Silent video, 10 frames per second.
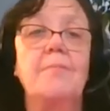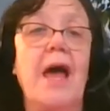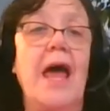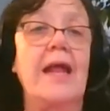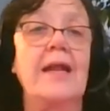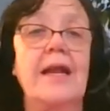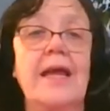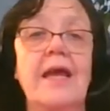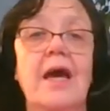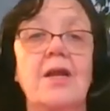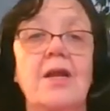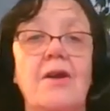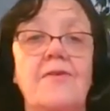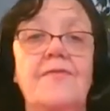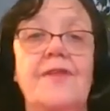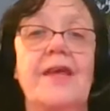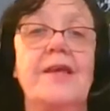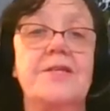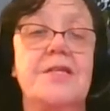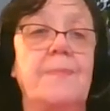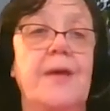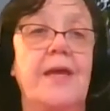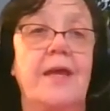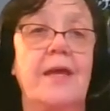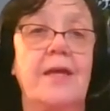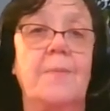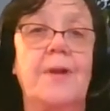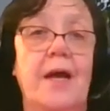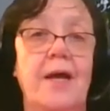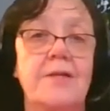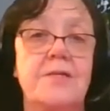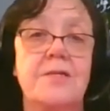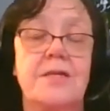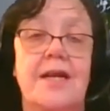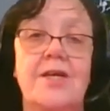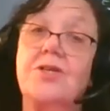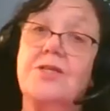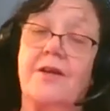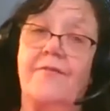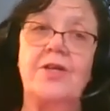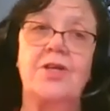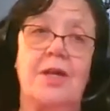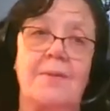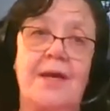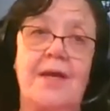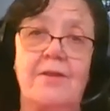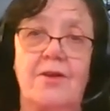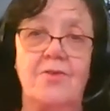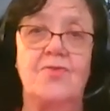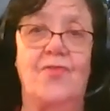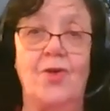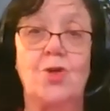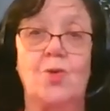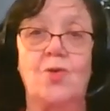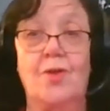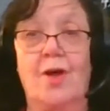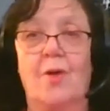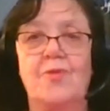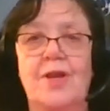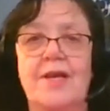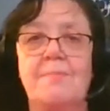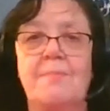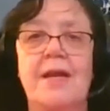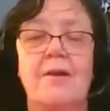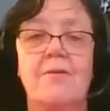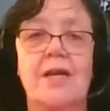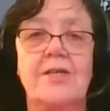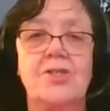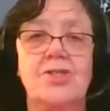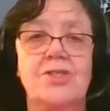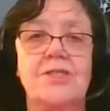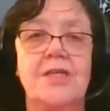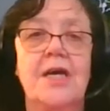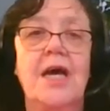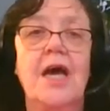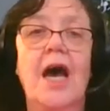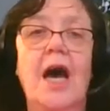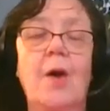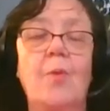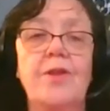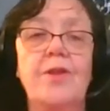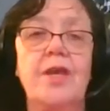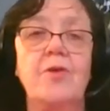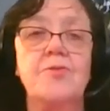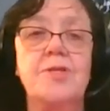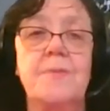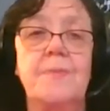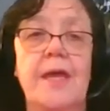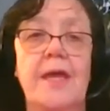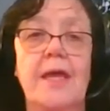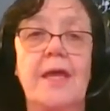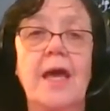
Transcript: Handling a lot of the CPE and appliance installations, and eventually making those virtual, hopefully in many locations, with UCPE.